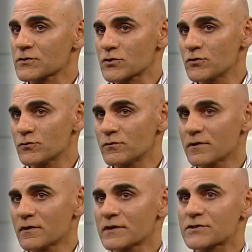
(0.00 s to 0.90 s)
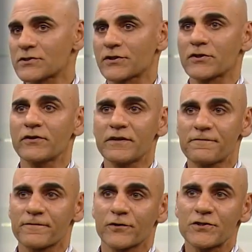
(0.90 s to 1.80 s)
two, Security
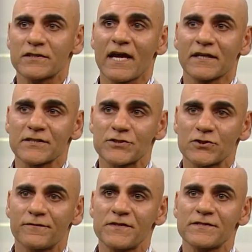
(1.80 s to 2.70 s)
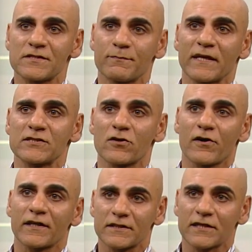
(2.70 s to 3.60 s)
first and a services-based
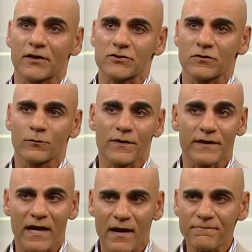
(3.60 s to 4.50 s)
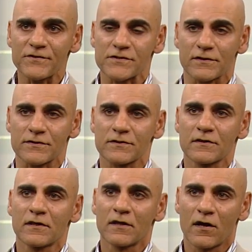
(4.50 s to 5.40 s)
architecture with an emphasis
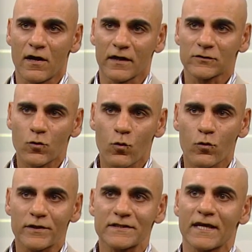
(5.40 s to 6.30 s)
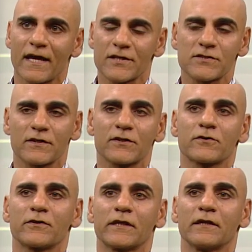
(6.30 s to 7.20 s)
on core to edge
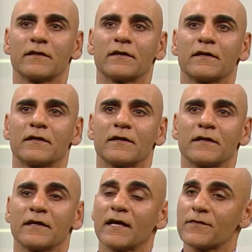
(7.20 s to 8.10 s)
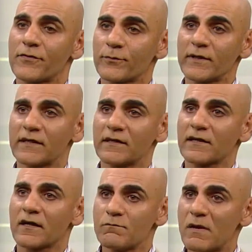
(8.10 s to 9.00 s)
security. And three,
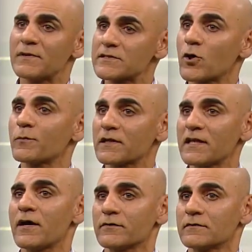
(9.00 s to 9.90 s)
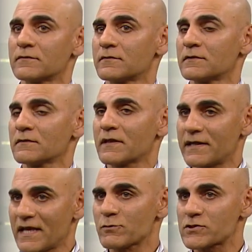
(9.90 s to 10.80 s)
commitment to open cloud that
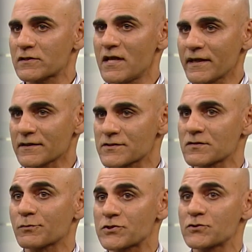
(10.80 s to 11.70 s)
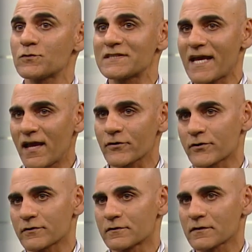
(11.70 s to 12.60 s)
enables clients to pursue
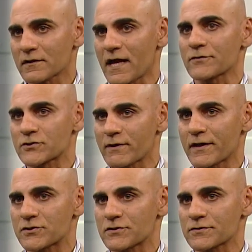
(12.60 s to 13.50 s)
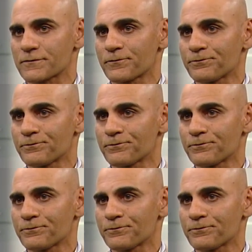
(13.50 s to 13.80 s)
tailored cloud strategies.